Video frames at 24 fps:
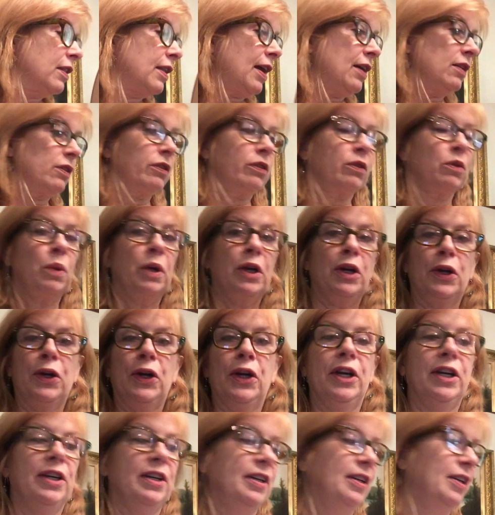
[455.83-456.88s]
that
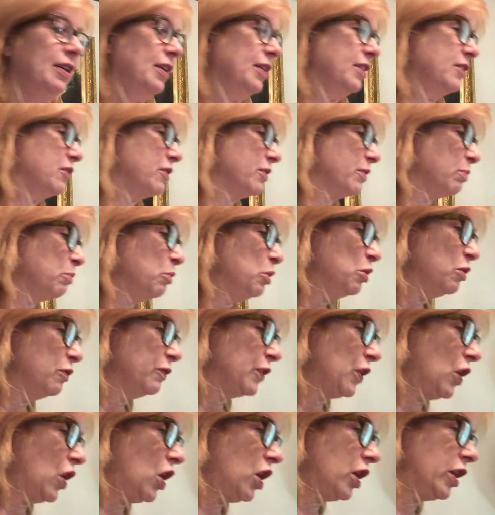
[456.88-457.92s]
square. Just moved
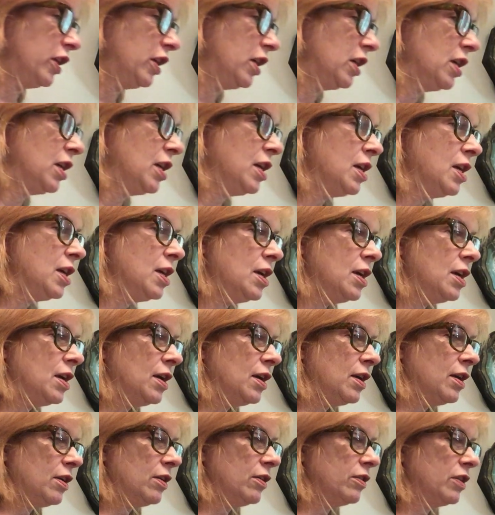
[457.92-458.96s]
on.
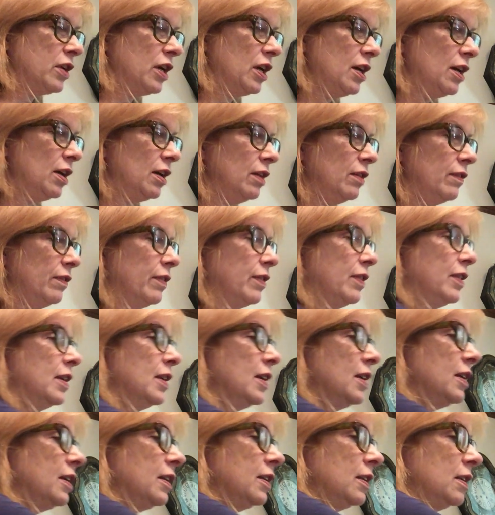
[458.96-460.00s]
Okay,
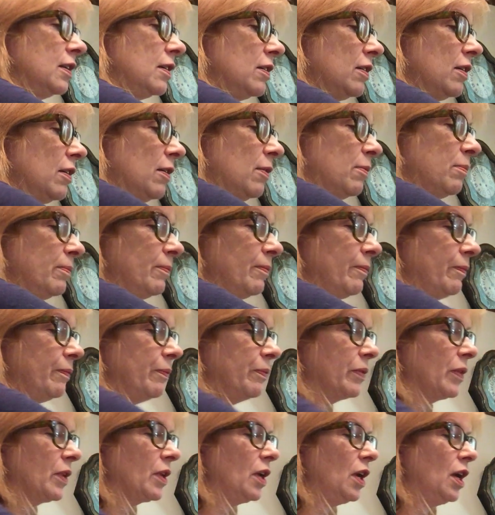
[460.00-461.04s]
then
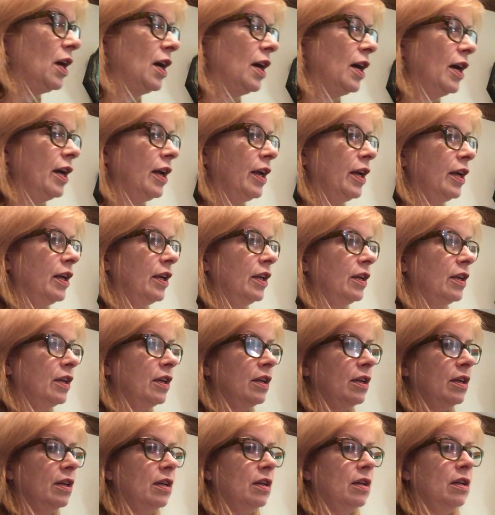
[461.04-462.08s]
I
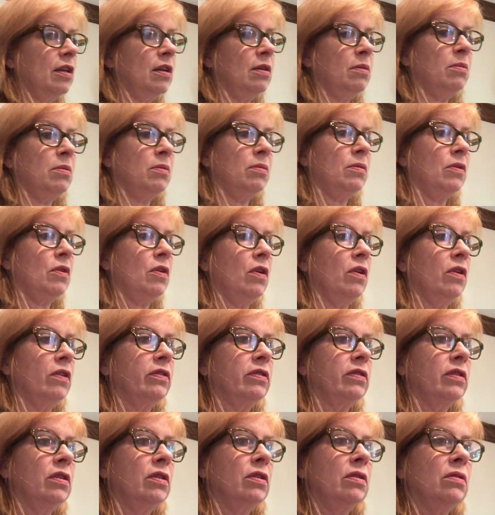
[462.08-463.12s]
am
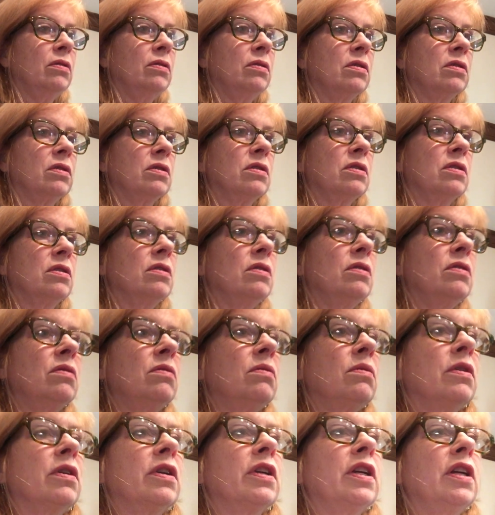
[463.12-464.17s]
also still
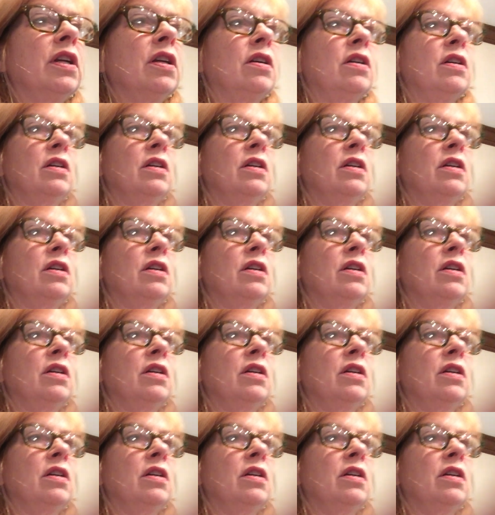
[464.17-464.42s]
working